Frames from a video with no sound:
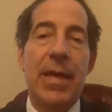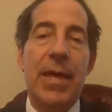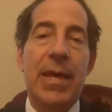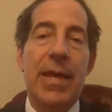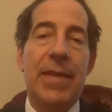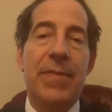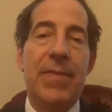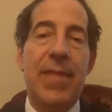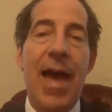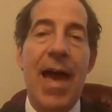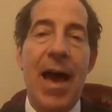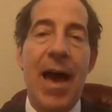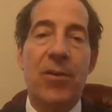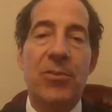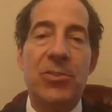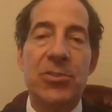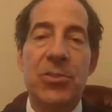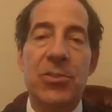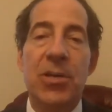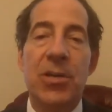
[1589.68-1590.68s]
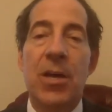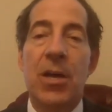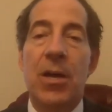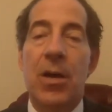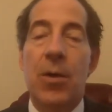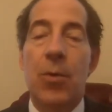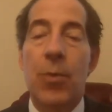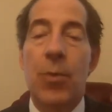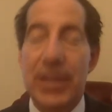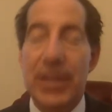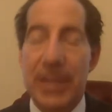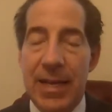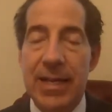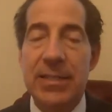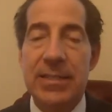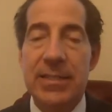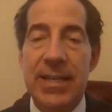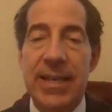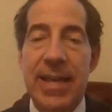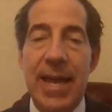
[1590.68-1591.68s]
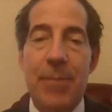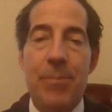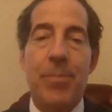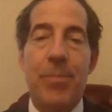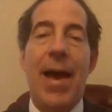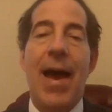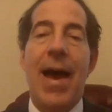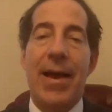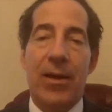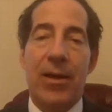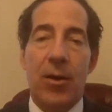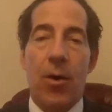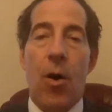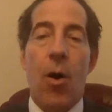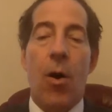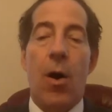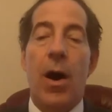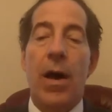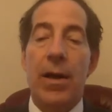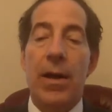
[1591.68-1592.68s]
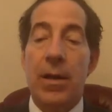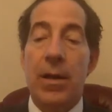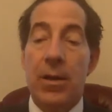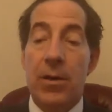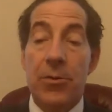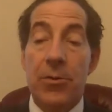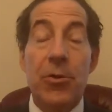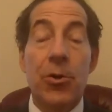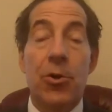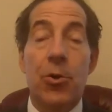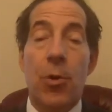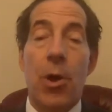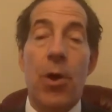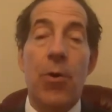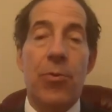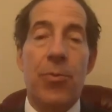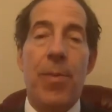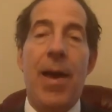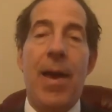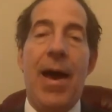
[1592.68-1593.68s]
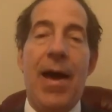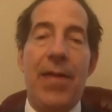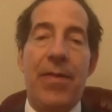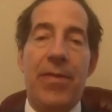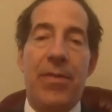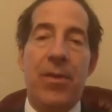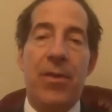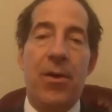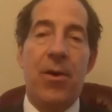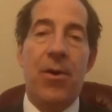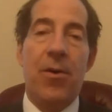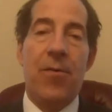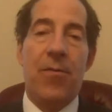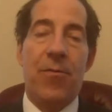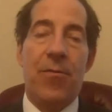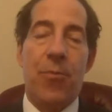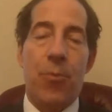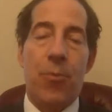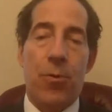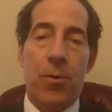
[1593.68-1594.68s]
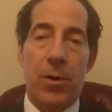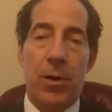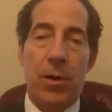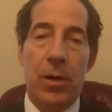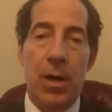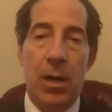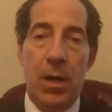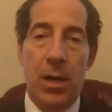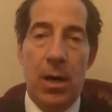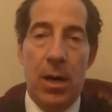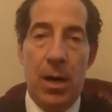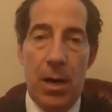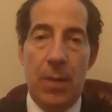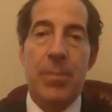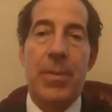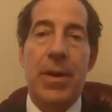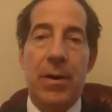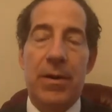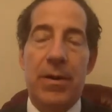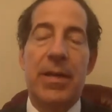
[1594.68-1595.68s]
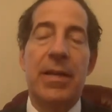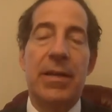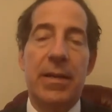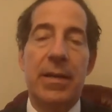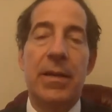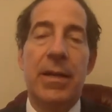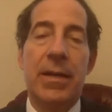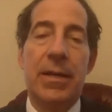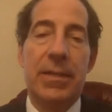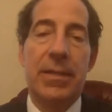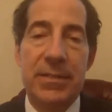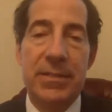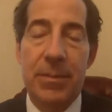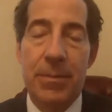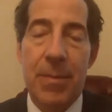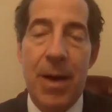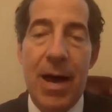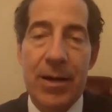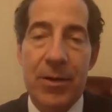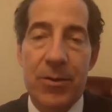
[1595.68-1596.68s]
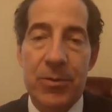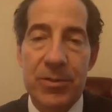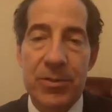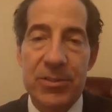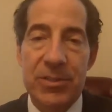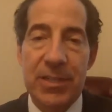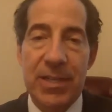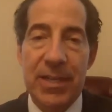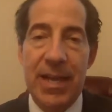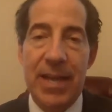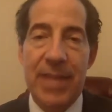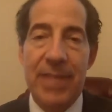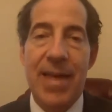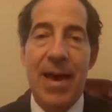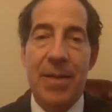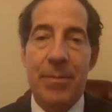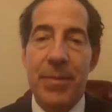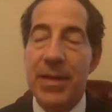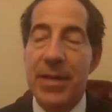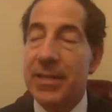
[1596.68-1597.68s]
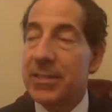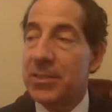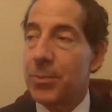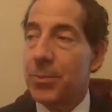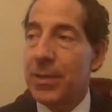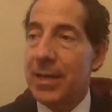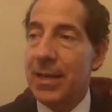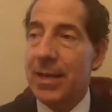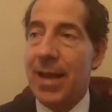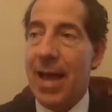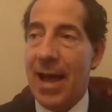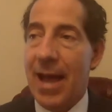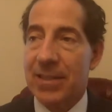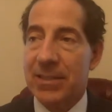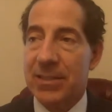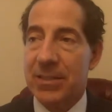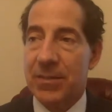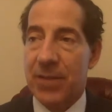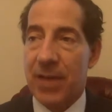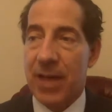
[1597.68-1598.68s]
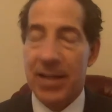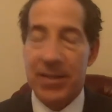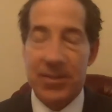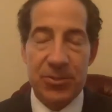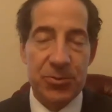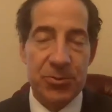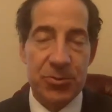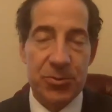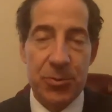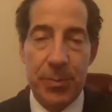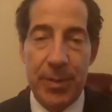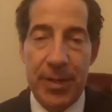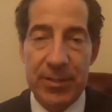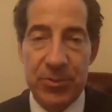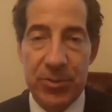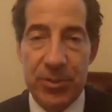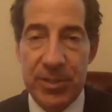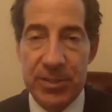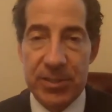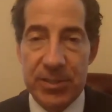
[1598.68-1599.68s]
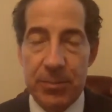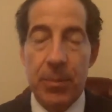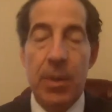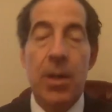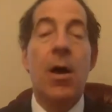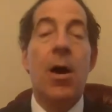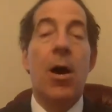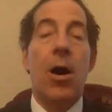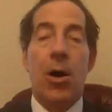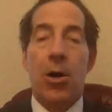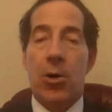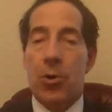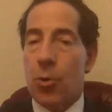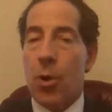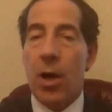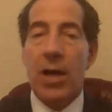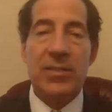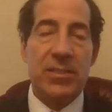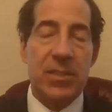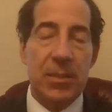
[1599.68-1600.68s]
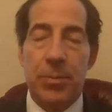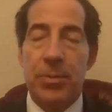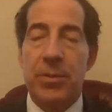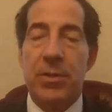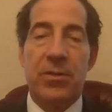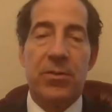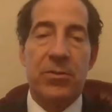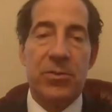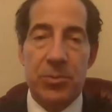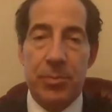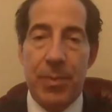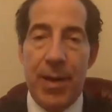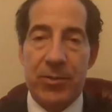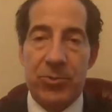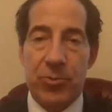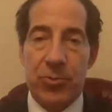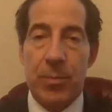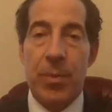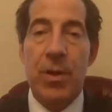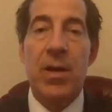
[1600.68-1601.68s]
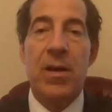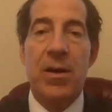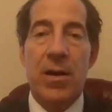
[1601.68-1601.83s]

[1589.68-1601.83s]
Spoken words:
in the House. We need to get back on the growth path for American democracy. And that means we need acts of constitutional patriotism across the political spectrum